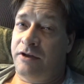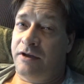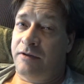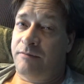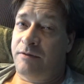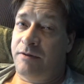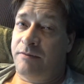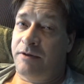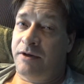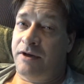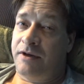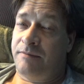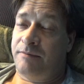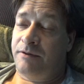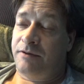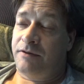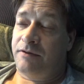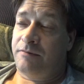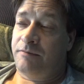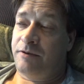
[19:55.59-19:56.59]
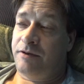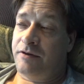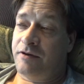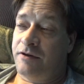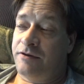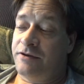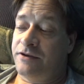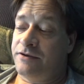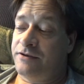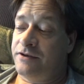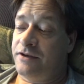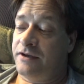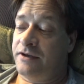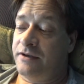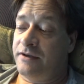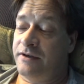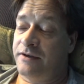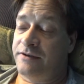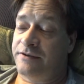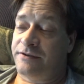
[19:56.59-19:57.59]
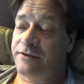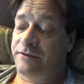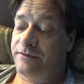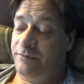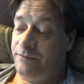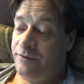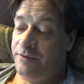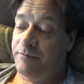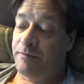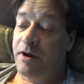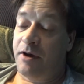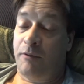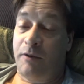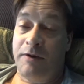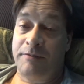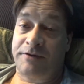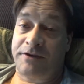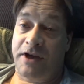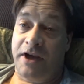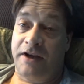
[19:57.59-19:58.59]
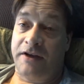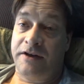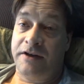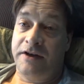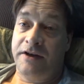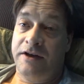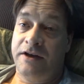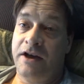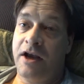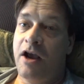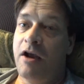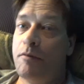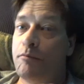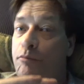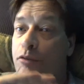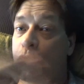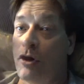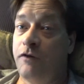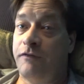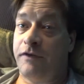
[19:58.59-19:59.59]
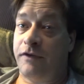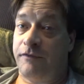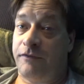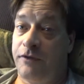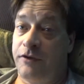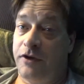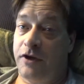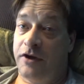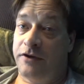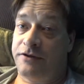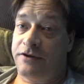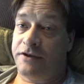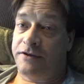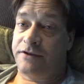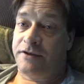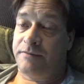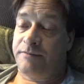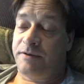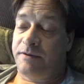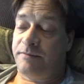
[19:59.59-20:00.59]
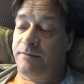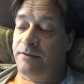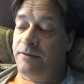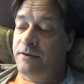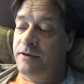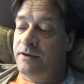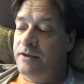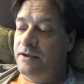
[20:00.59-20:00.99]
Like maybe I am a little bit autistic-y because with my website, perfect for the autistic people.